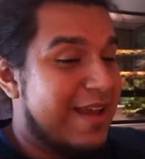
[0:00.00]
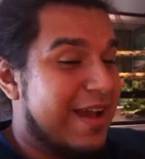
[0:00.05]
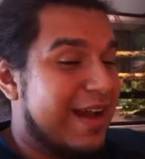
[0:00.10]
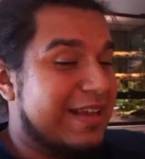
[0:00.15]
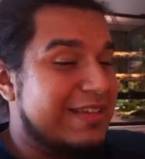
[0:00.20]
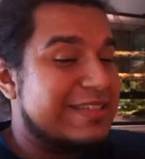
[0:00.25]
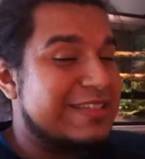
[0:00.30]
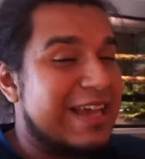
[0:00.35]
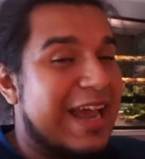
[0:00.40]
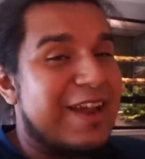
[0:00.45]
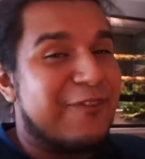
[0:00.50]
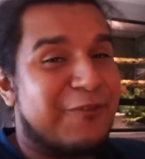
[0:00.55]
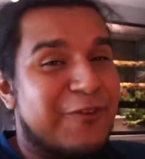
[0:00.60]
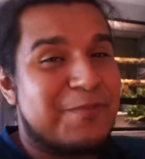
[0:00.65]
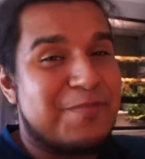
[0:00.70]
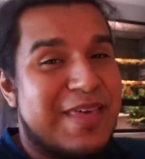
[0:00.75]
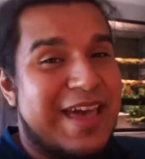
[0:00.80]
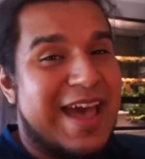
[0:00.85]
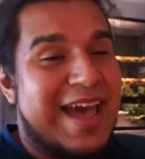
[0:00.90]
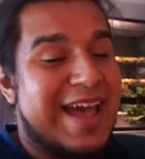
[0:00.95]
Aside
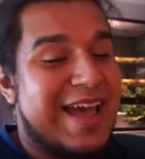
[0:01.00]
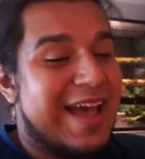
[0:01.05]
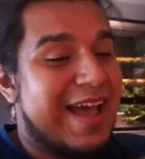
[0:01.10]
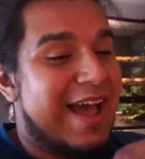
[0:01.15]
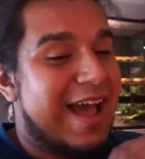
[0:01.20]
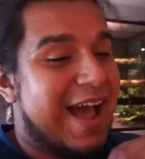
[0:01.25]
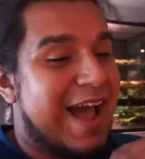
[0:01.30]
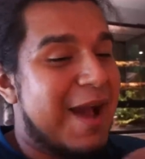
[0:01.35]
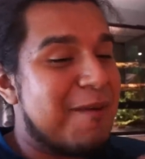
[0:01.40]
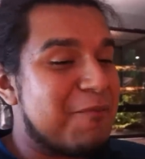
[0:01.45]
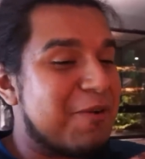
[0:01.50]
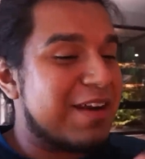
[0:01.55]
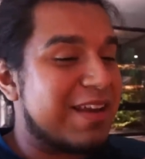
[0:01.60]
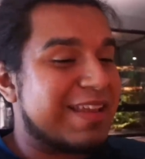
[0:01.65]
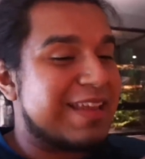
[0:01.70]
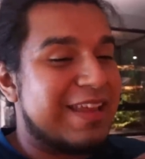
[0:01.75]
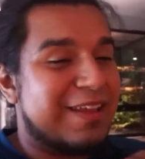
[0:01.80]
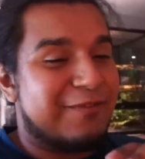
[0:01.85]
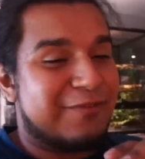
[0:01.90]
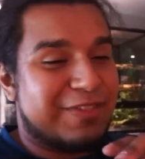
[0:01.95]
from that, I'm gonna
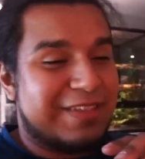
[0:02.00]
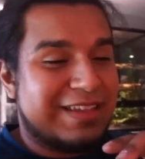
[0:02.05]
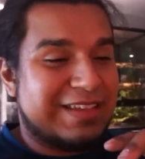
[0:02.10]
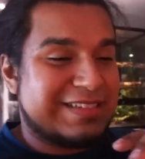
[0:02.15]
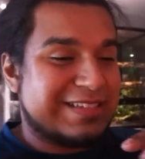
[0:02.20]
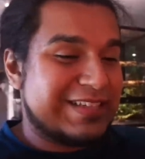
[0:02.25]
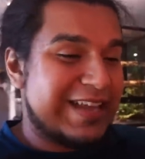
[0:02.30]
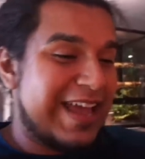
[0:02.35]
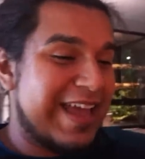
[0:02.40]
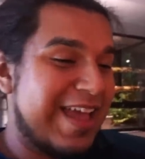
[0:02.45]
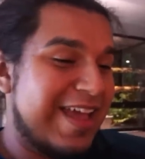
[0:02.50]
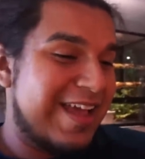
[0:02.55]
give this